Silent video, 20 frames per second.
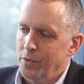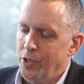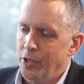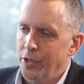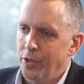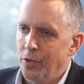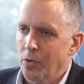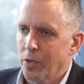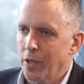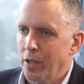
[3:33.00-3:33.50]
So
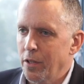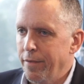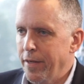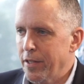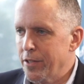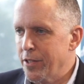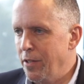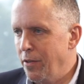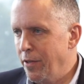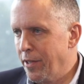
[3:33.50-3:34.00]
you're kind of
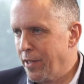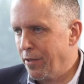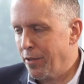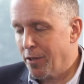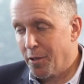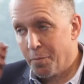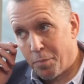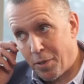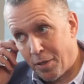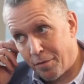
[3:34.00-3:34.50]
acting like
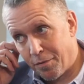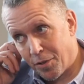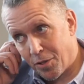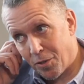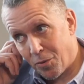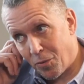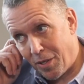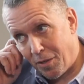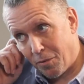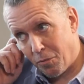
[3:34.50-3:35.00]
the pivot
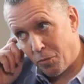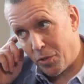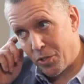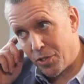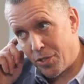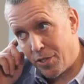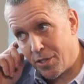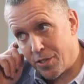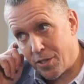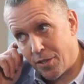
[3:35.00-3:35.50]
around
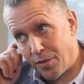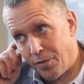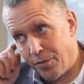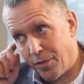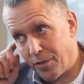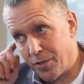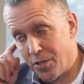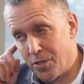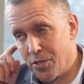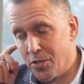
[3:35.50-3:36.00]
which these other
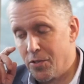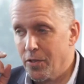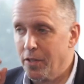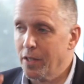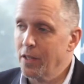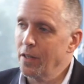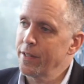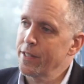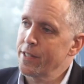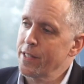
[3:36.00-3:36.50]
things are
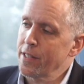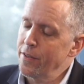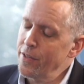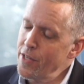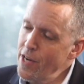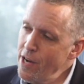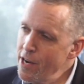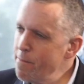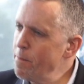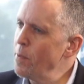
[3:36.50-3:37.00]
circulating. And
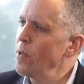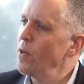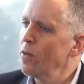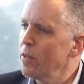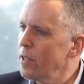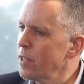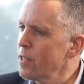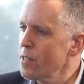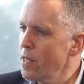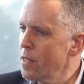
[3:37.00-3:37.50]
the
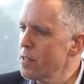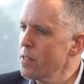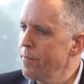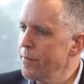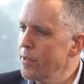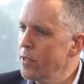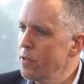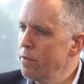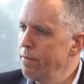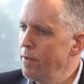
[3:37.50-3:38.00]
API, is that
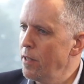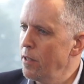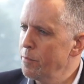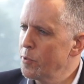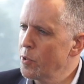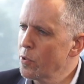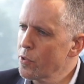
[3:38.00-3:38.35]
something you developed